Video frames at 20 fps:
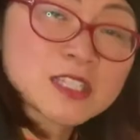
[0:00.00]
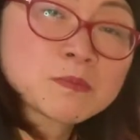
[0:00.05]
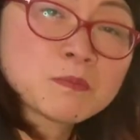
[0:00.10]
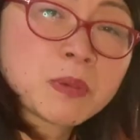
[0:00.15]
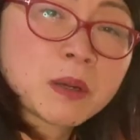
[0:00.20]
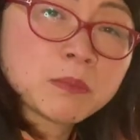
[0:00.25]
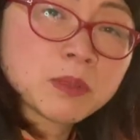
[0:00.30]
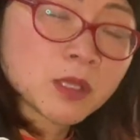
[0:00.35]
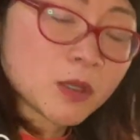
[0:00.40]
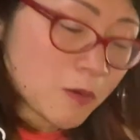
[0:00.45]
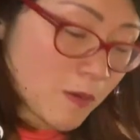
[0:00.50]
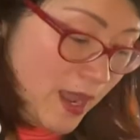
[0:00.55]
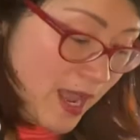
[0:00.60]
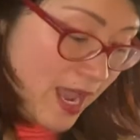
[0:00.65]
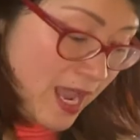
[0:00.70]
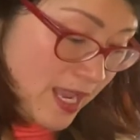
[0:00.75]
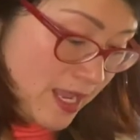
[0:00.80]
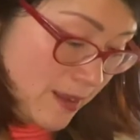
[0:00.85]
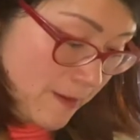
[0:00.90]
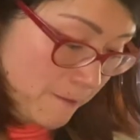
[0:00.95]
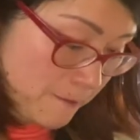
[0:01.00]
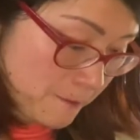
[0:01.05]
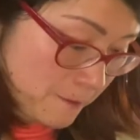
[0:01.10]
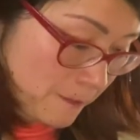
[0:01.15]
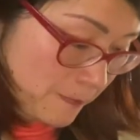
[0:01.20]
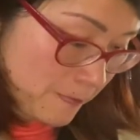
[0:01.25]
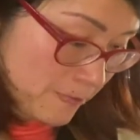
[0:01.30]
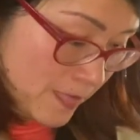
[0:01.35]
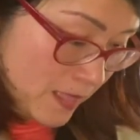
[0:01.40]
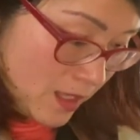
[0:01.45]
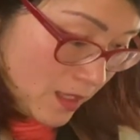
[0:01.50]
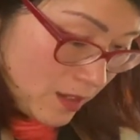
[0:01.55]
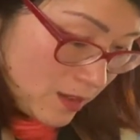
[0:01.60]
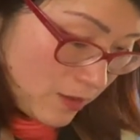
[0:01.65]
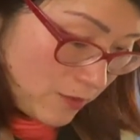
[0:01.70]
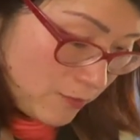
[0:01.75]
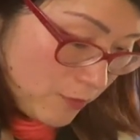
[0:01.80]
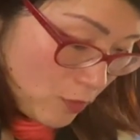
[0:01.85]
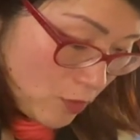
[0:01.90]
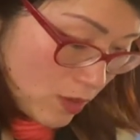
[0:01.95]
bubble away
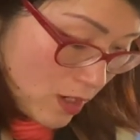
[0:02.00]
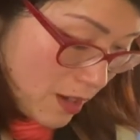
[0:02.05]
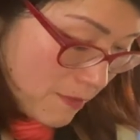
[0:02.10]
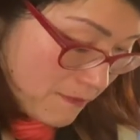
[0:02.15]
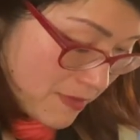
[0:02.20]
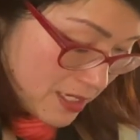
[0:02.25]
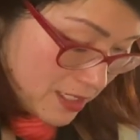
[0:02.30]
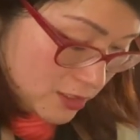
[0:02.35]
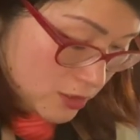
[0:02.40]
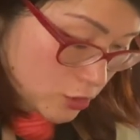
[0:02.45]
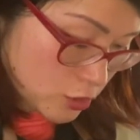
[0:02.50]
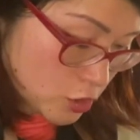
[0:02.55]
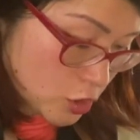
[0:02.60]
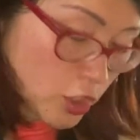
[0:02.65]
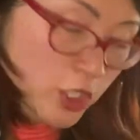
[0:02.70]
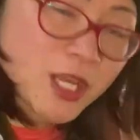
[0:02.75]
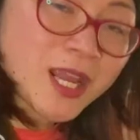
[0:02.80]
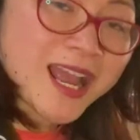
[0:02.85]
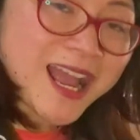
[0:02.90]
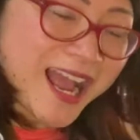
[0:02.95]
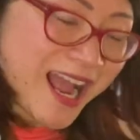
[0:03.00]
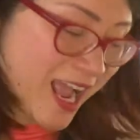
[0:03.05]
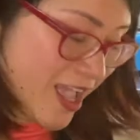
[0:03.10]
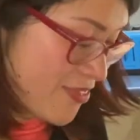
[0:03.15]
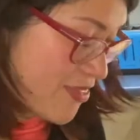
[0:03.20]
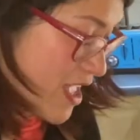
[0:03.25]
for a minute or two and